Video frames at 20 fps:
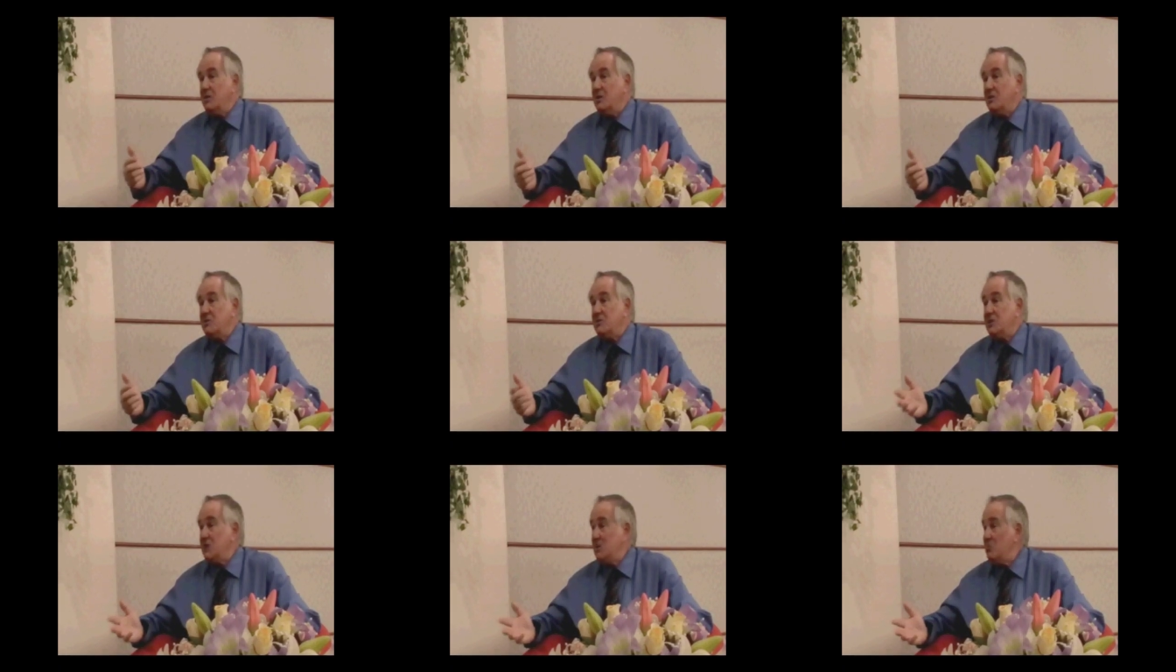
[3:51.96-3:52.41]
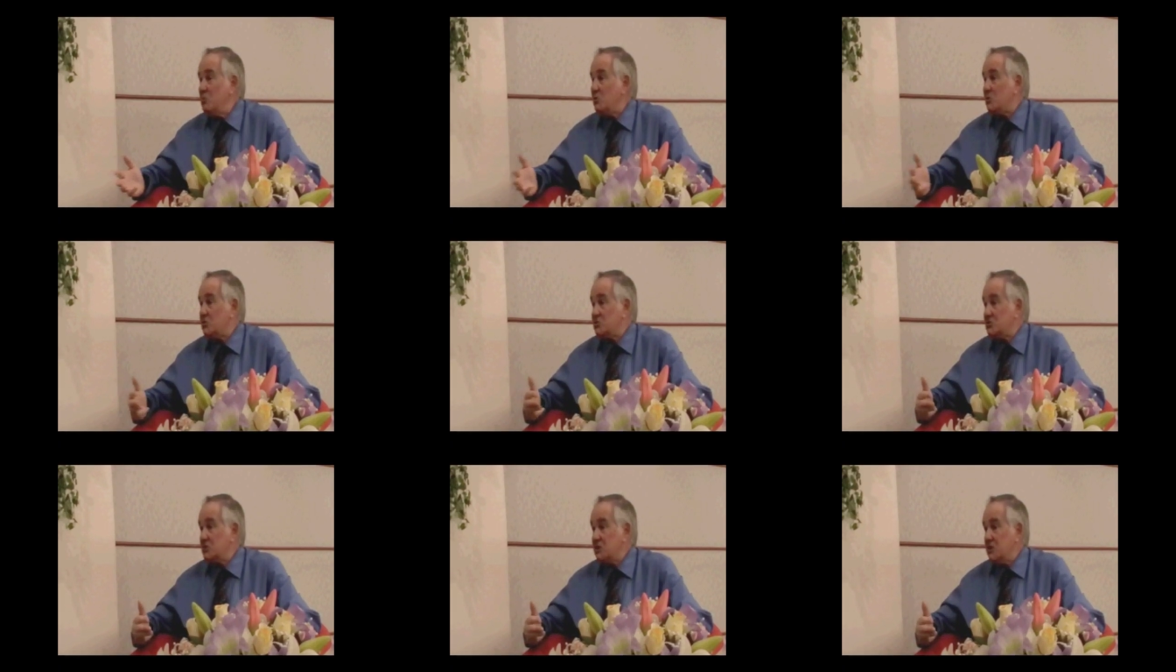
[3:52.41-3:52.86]
their
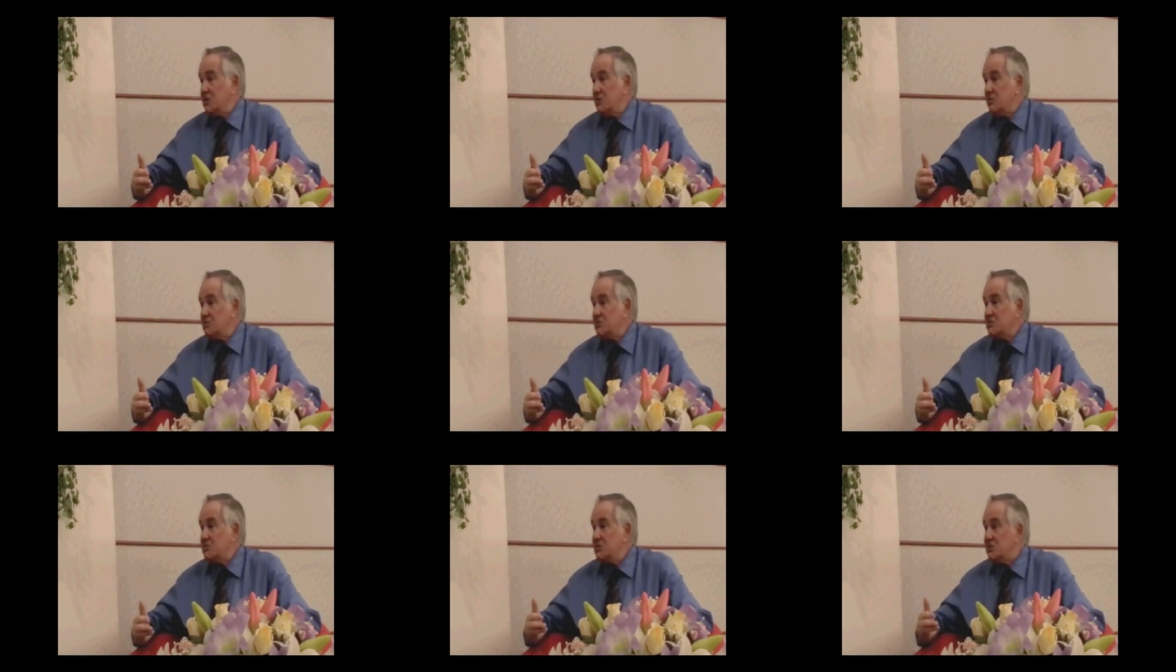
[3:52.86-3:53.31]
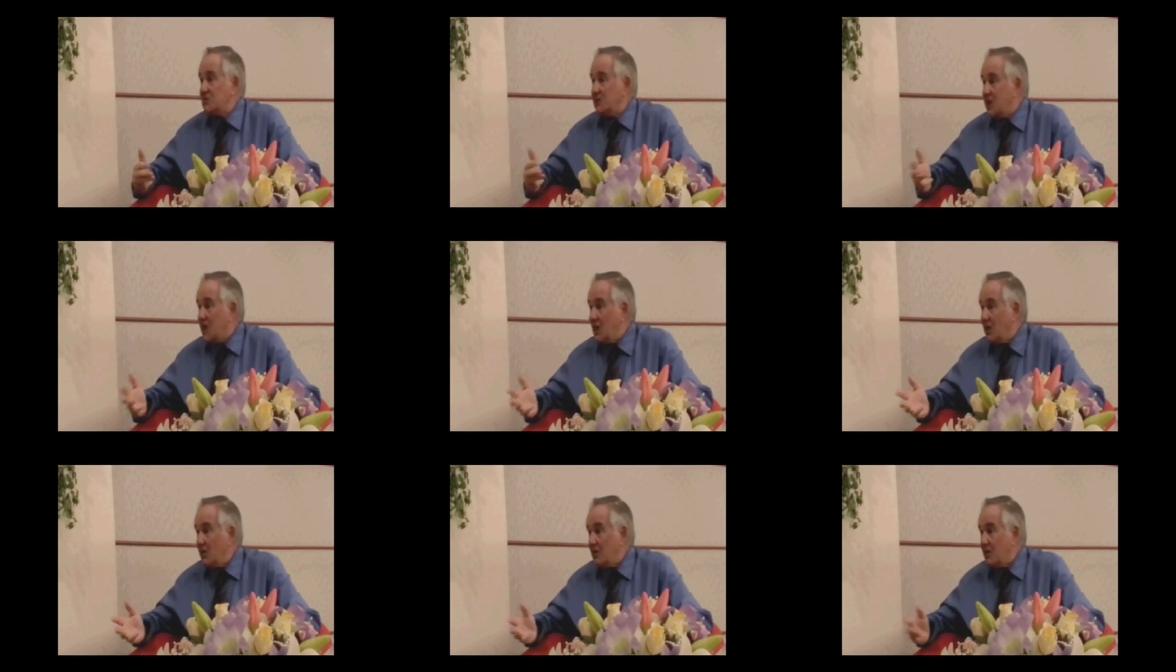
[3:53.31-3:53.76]
teamwork skills, and their
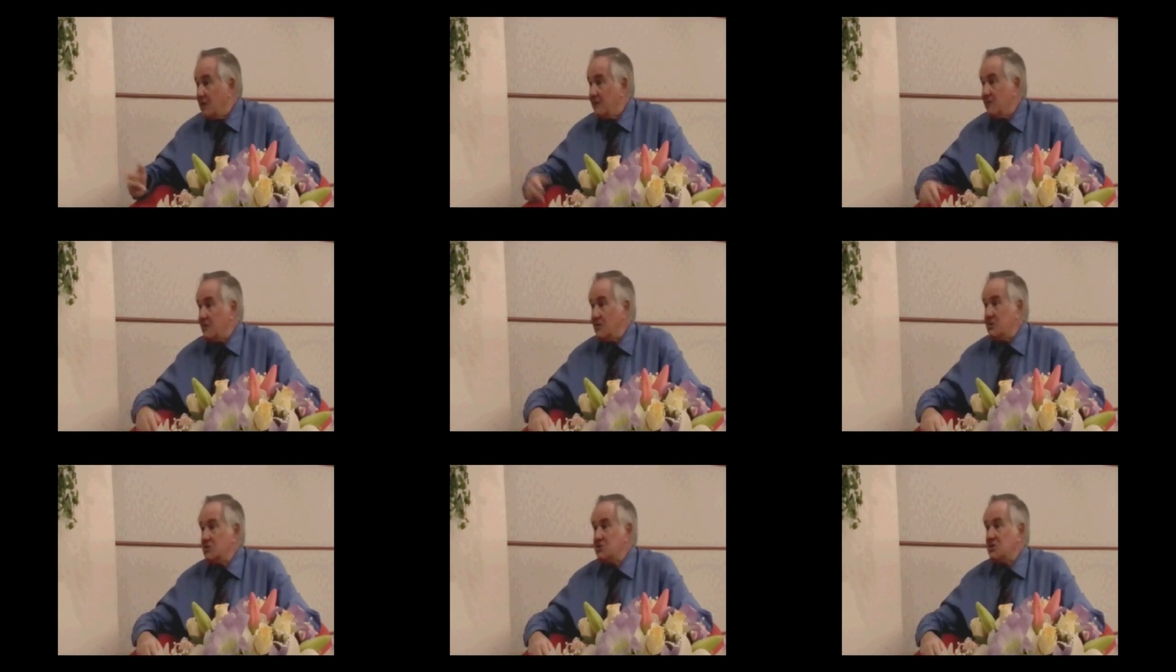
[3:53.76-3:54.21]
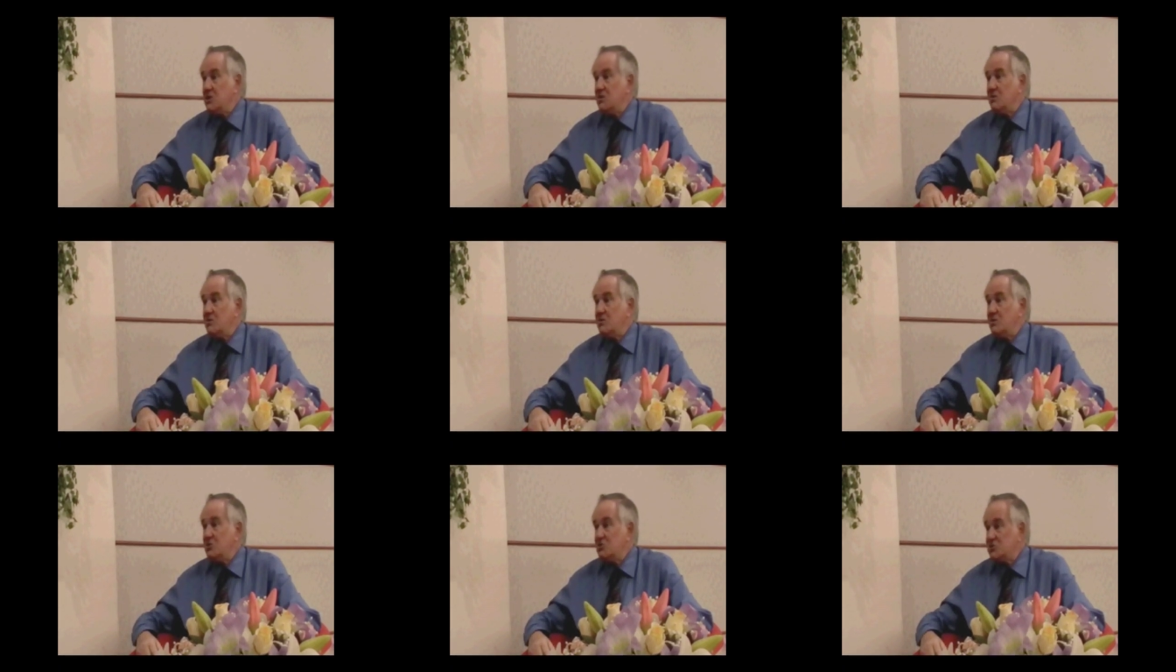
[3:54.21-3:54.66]
caring for each
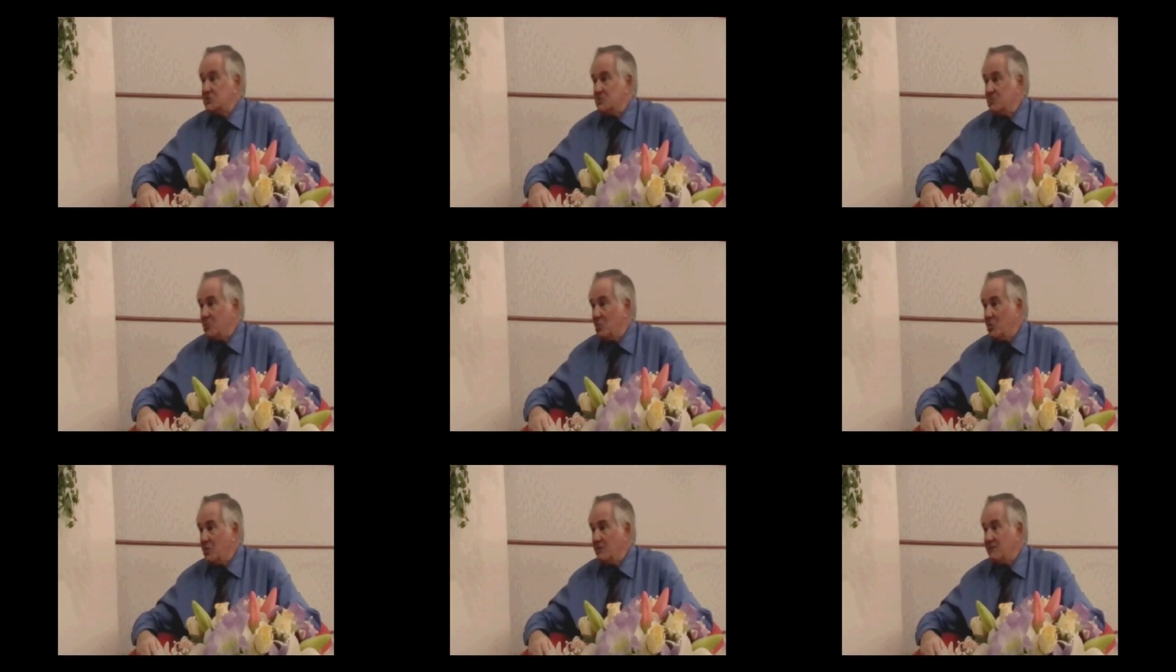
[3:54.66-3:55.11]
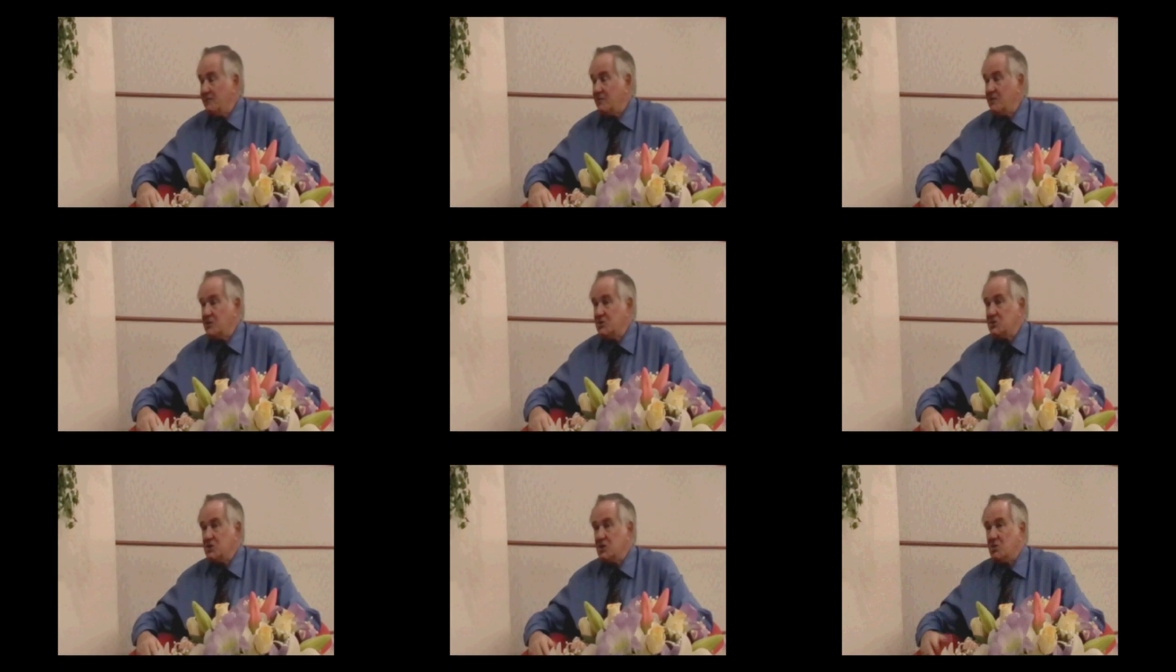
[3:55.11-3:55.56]
other, their support
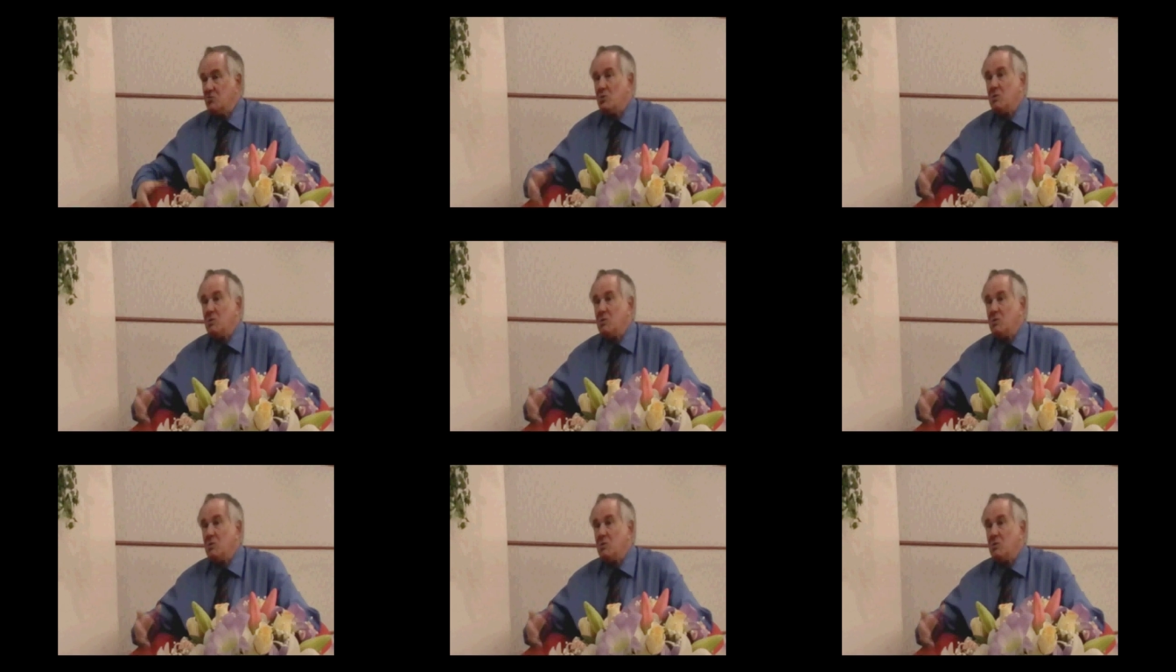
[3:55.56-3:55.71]
for each other.